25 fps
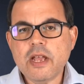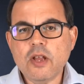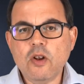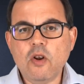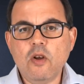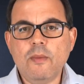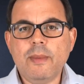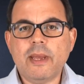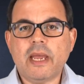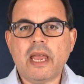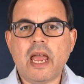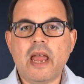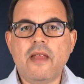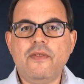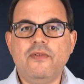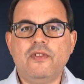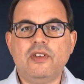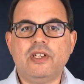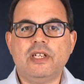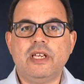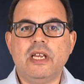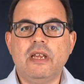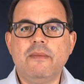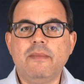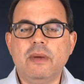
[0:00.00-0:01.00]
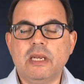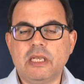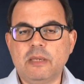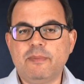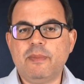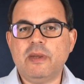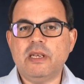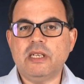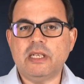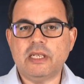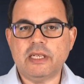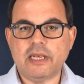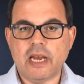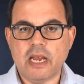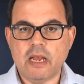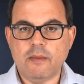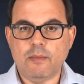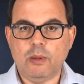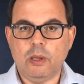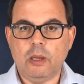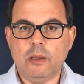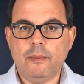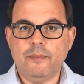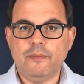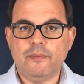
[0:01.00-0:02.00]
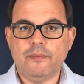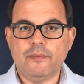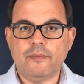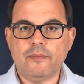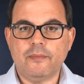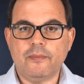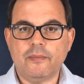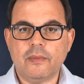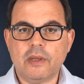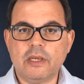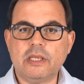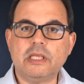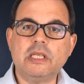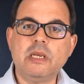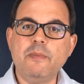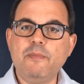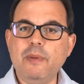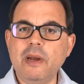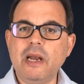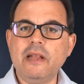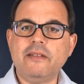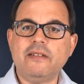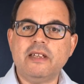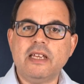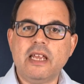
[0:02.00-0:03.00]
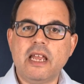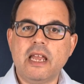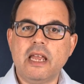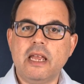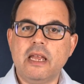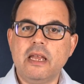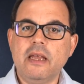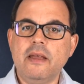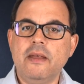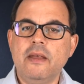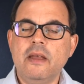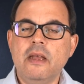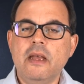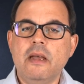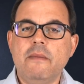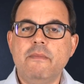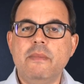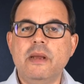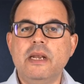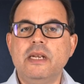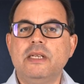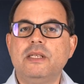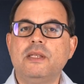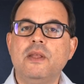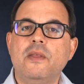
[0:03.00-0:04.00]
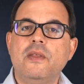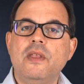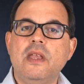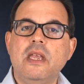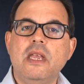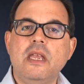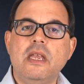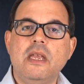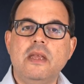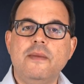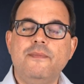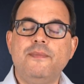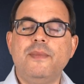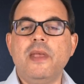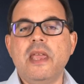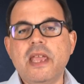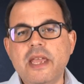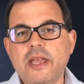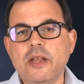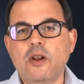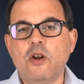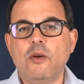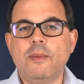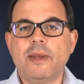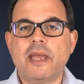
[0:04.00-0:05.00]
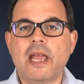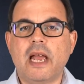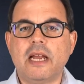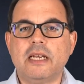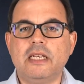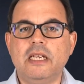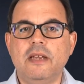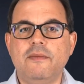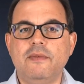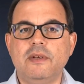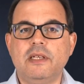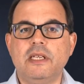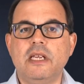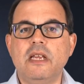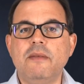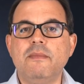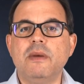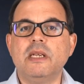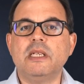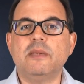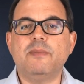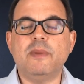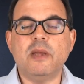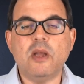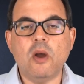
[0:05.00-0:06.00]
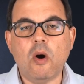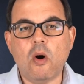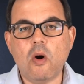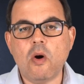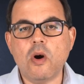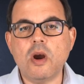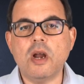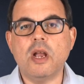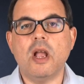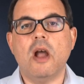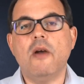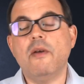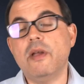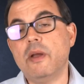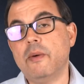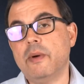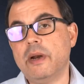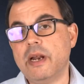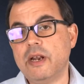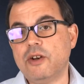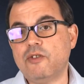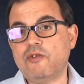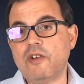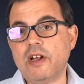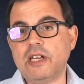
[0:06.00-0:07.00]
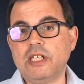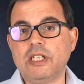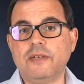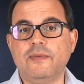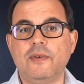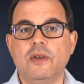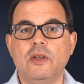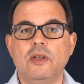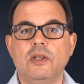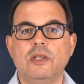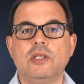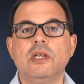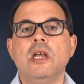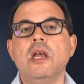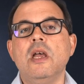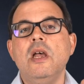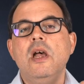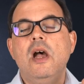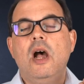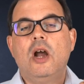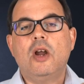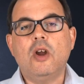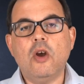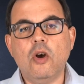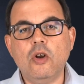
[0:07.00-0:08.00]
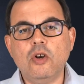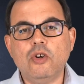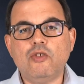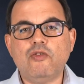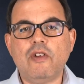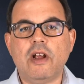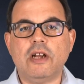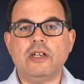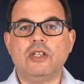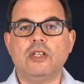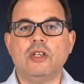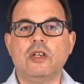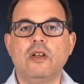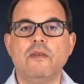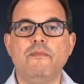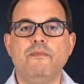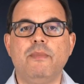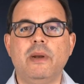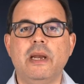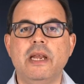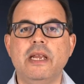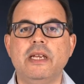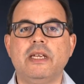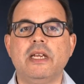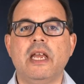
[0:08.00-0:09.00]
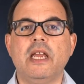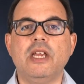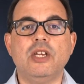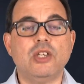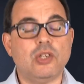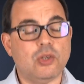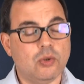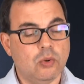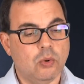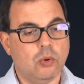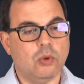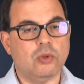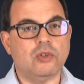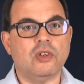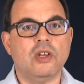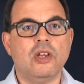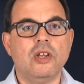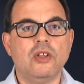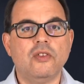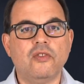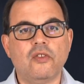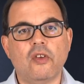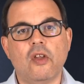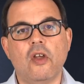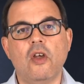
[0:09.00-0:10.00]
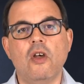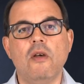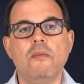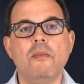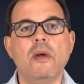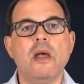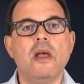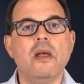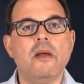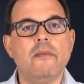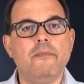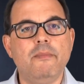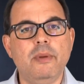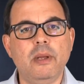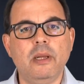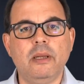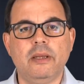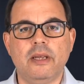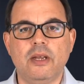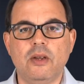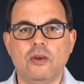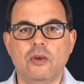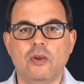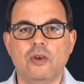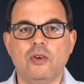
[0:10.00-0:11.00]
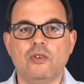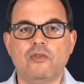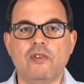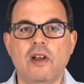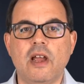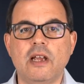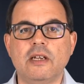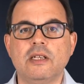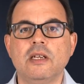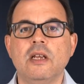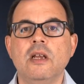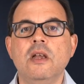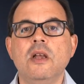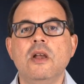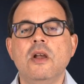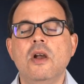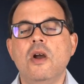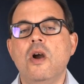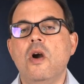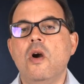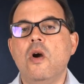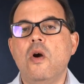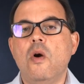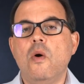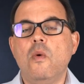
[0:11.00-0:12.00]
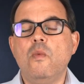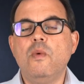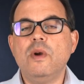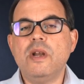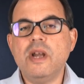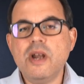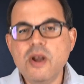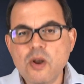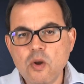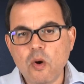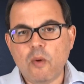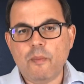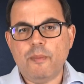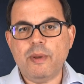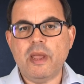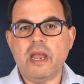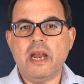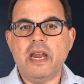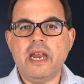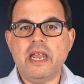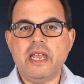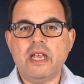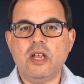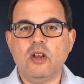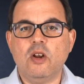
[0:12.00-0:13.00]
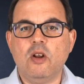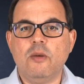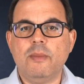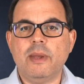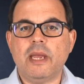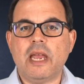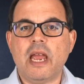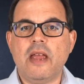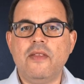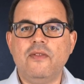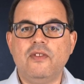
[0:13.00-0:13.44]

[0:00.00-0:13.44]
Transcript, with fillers: economic entity must be stable. Stability here means that the economic activity must be ongoing when it transfers. A contract to complete a short term building contract would not be an economic